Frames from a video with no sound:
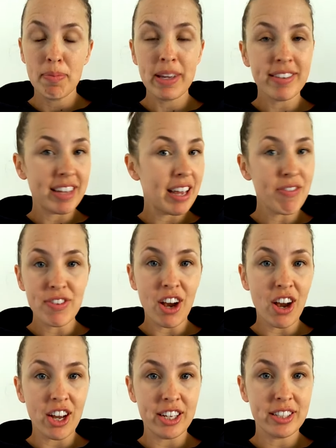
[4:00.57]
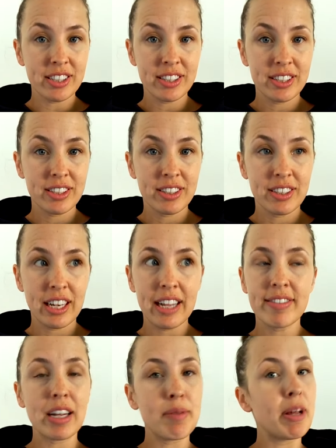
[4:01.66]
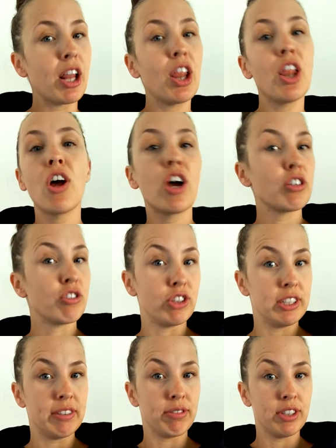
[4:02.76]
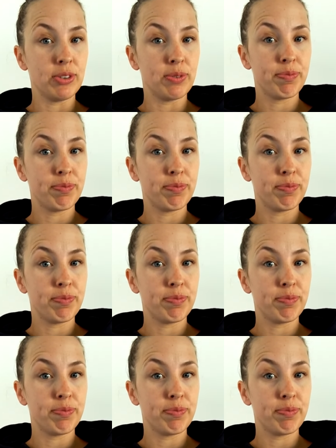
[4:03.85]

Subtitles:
Because if not, it's going to be a long journey for you.